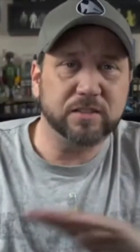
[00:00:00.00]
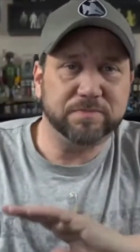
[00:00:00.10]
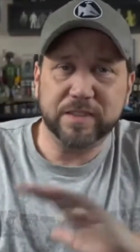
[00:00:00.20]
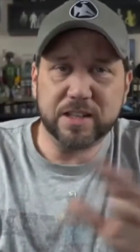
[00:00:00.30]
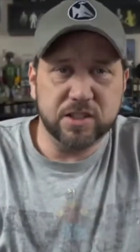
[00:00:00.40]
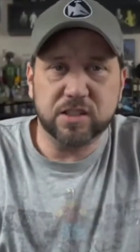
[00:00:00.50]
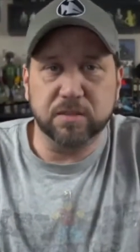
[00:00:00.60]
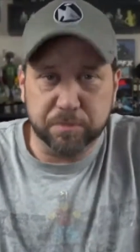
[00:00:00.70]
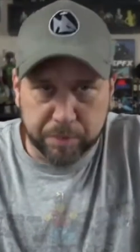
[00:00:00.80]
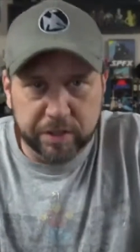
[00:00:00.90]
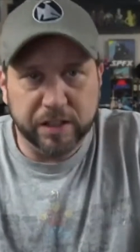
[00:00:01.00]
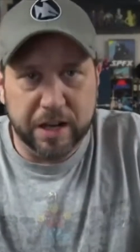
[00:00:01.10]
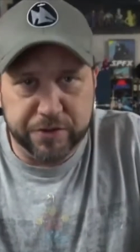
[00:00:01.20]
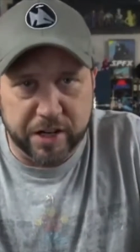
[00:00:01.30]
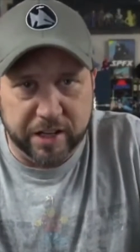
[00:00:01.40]
They just put the
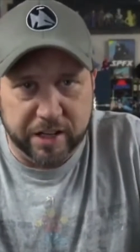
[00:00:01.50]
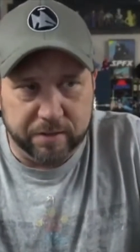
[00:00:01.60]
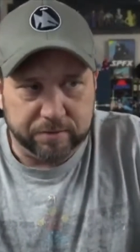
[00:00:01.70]
laugh track in.